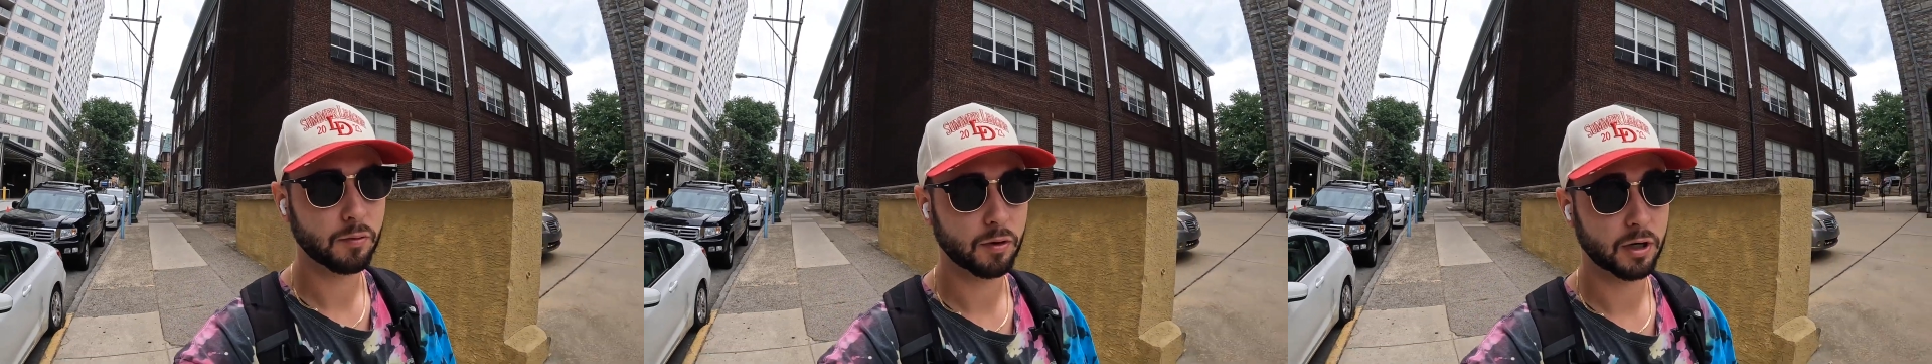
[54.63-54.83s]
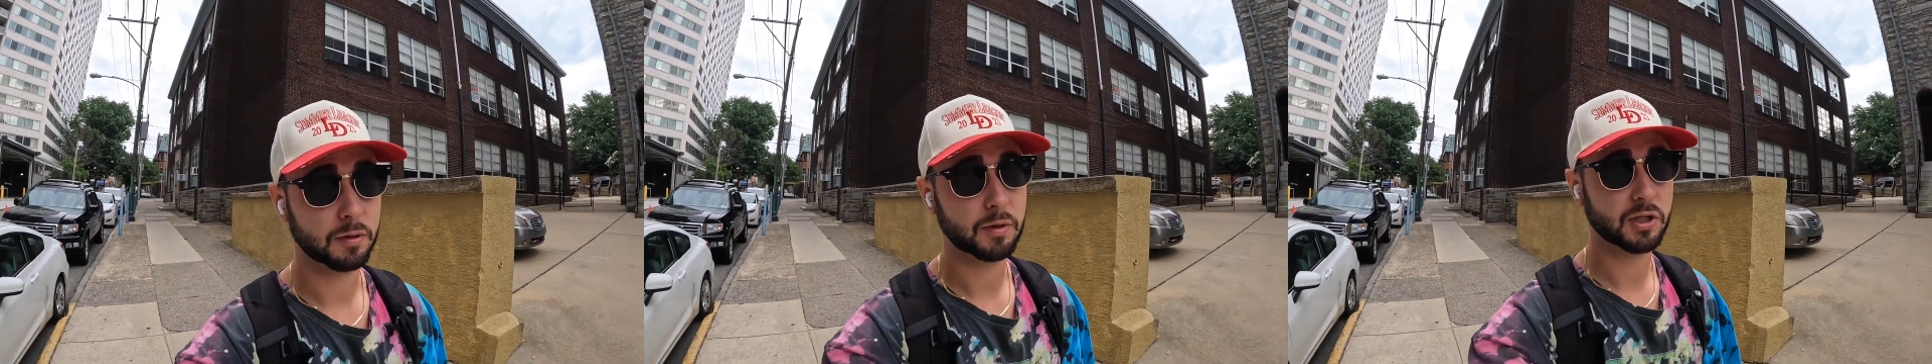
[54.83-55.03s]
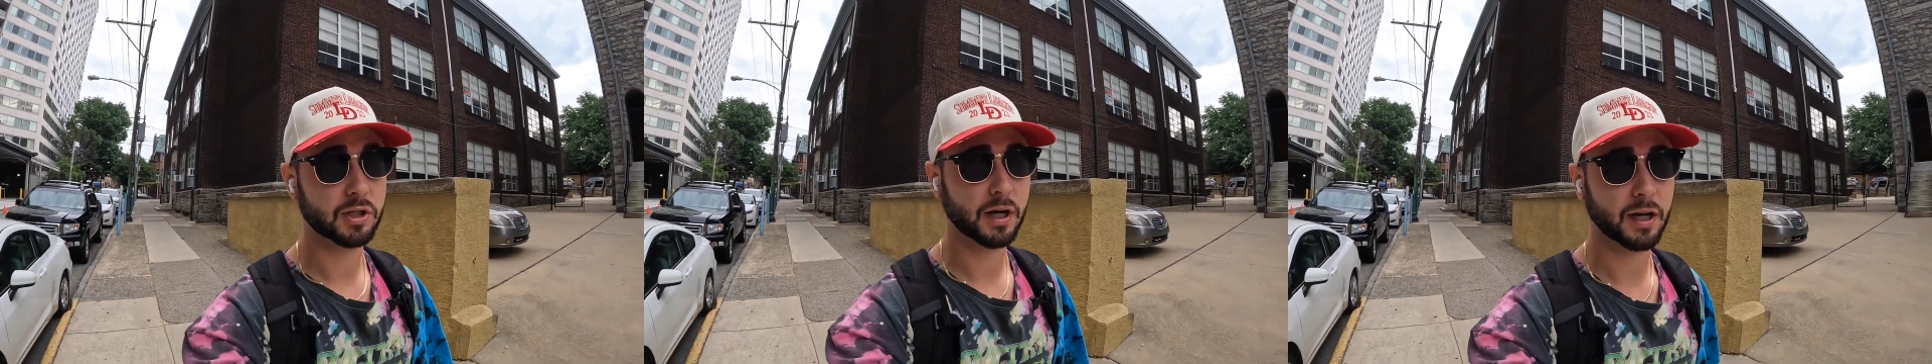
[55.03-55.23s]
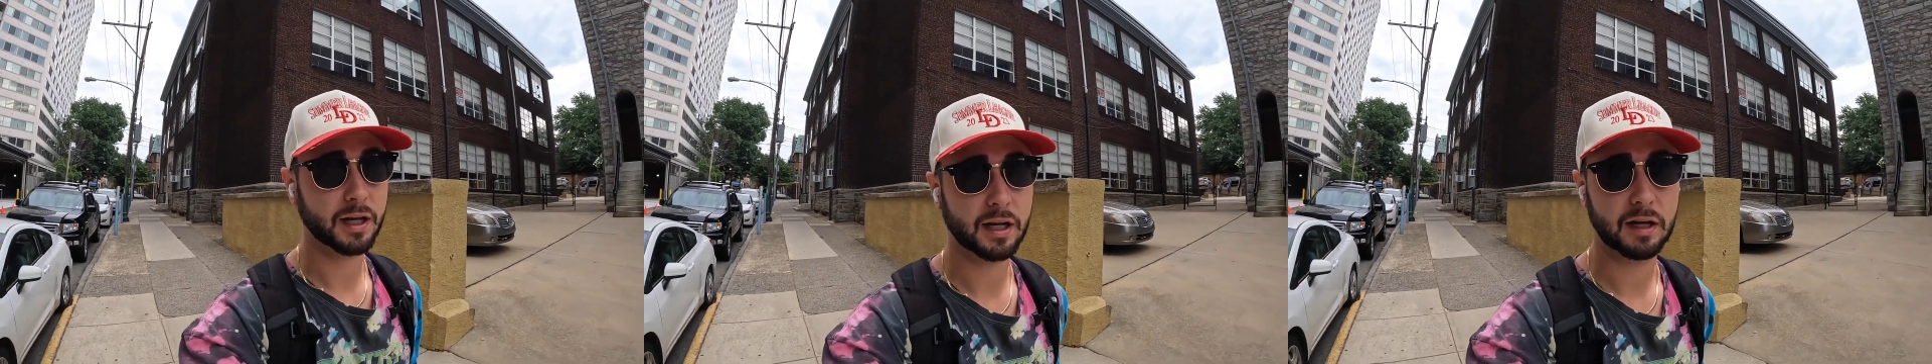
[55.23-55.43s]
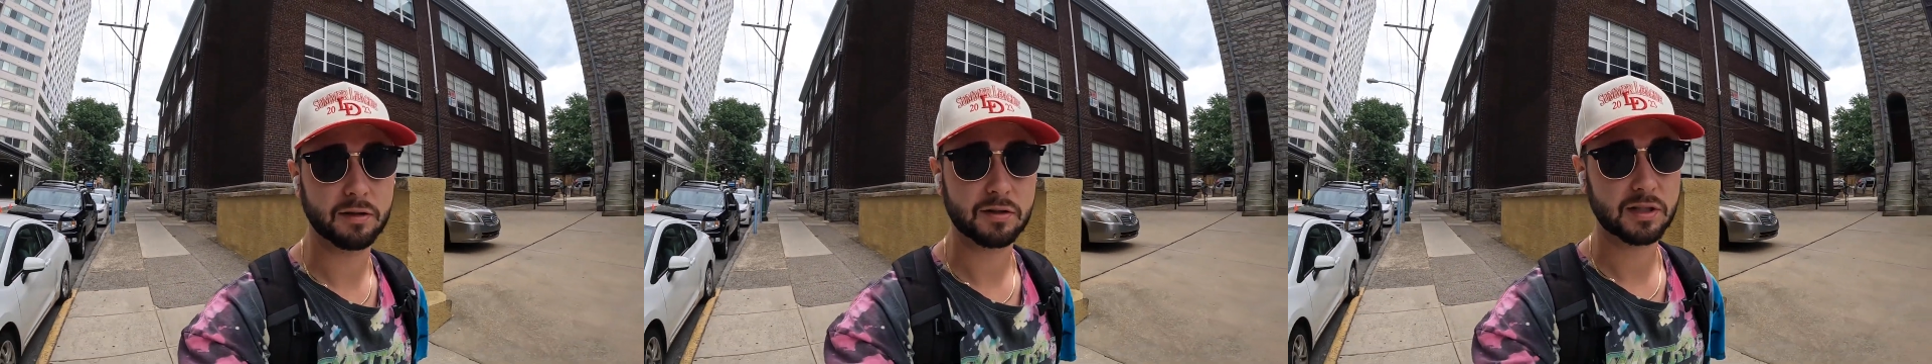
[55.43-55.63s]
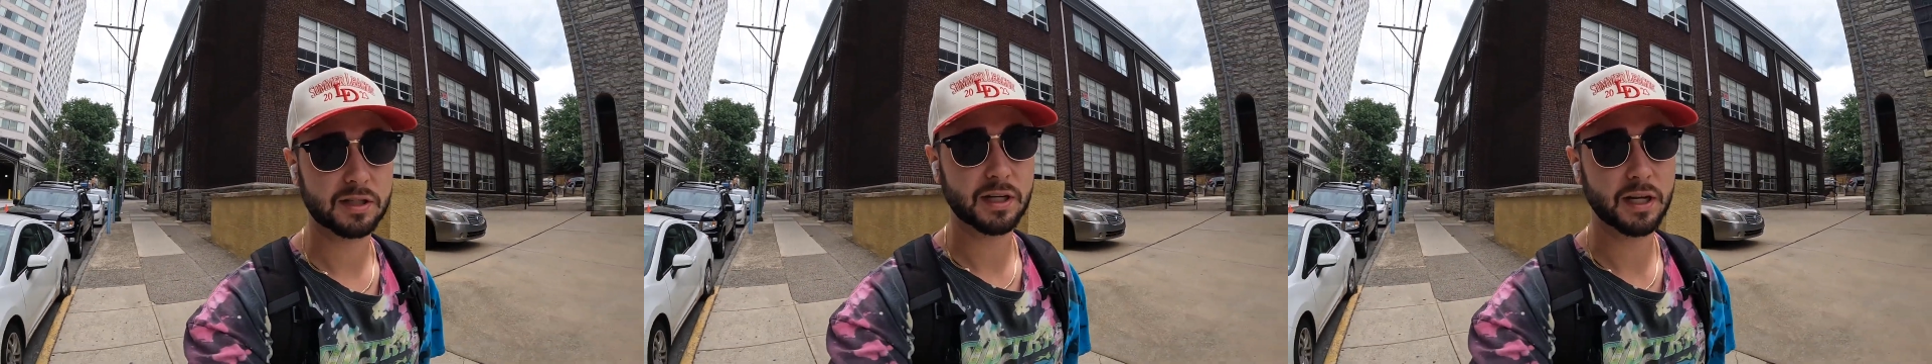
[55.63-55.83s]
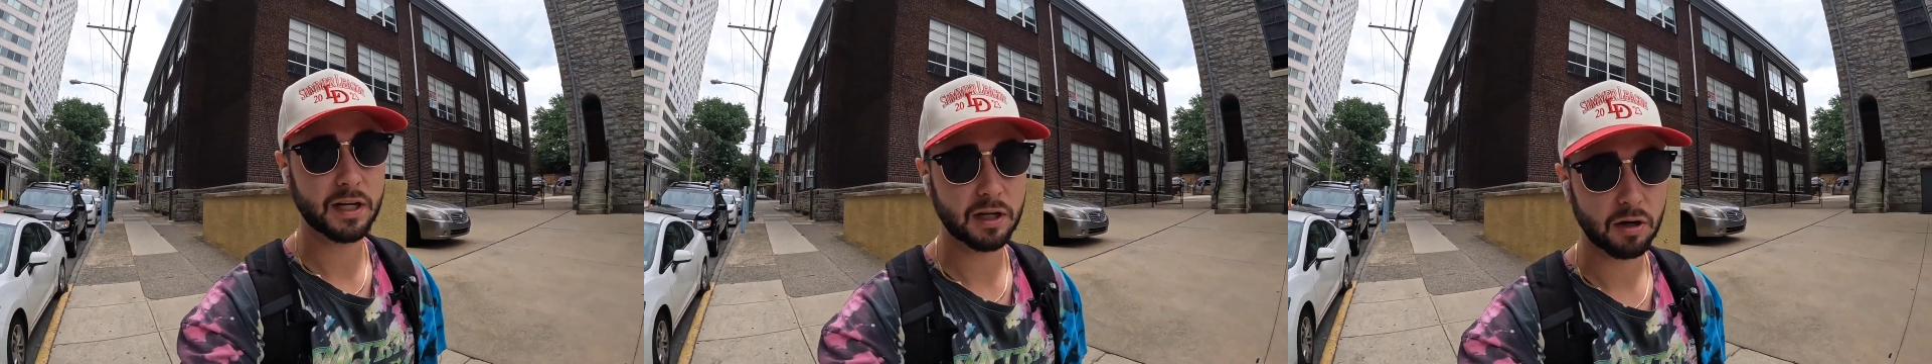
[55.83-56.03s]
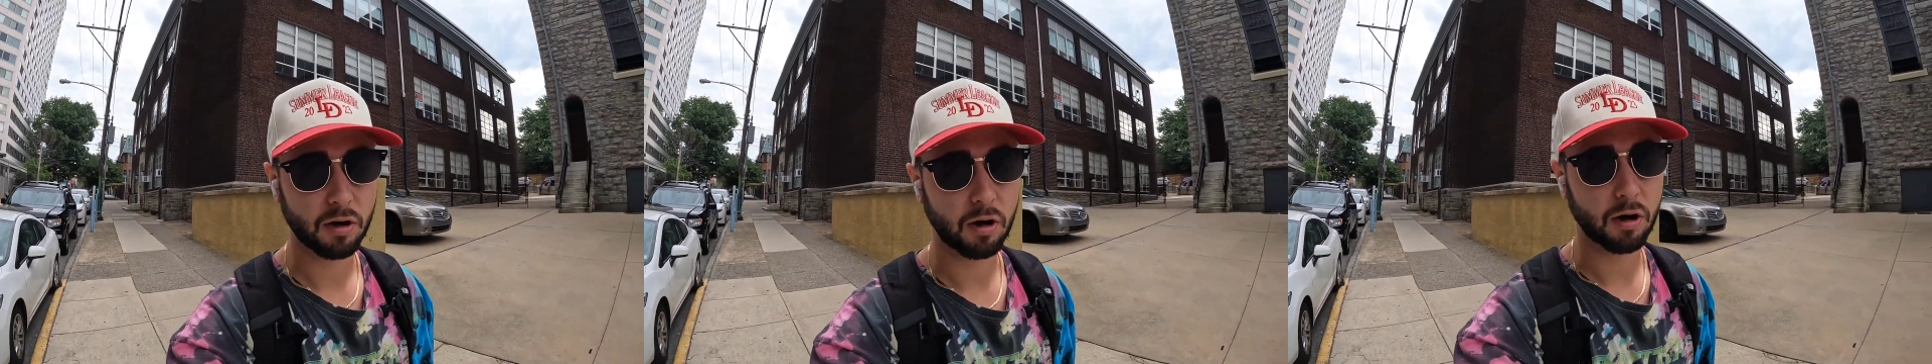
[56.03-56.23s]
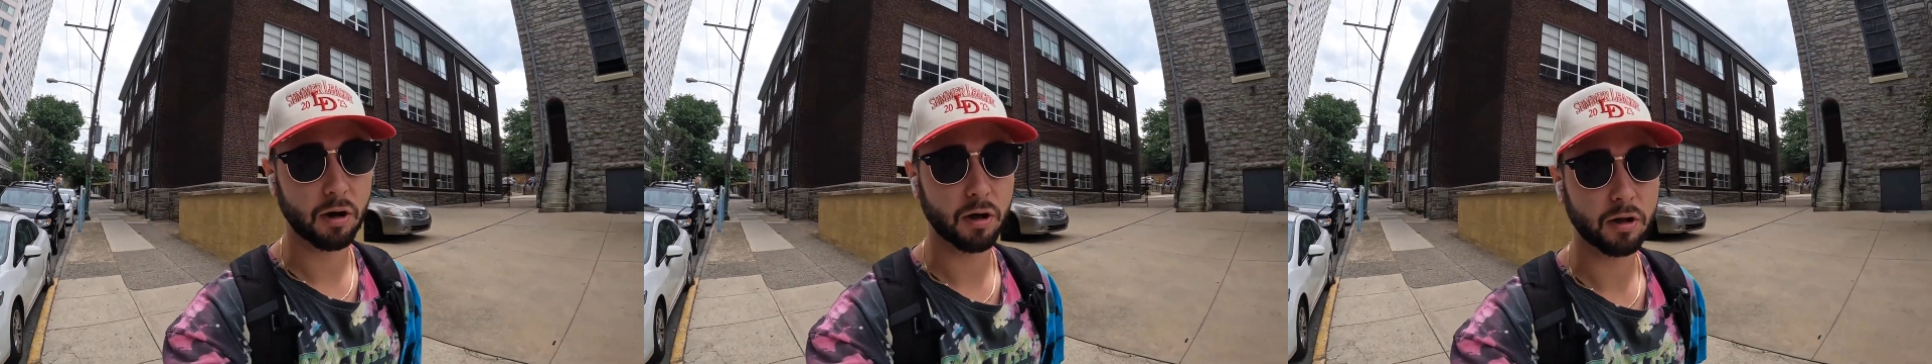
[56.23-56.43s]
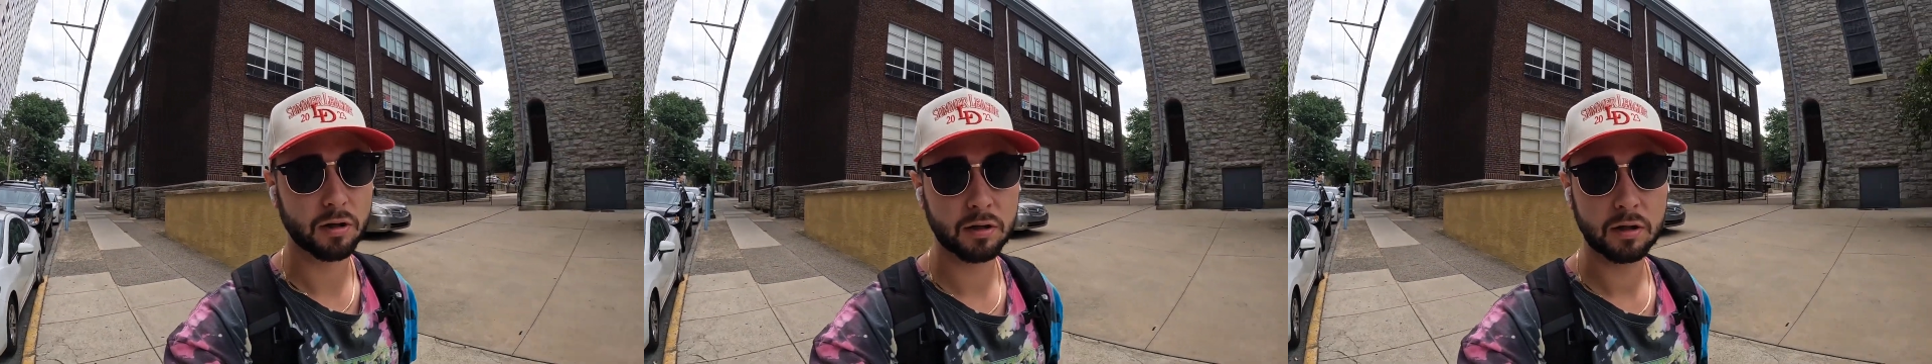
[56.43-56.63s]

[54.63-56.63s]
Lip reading: We're gonna be checking out City Hall,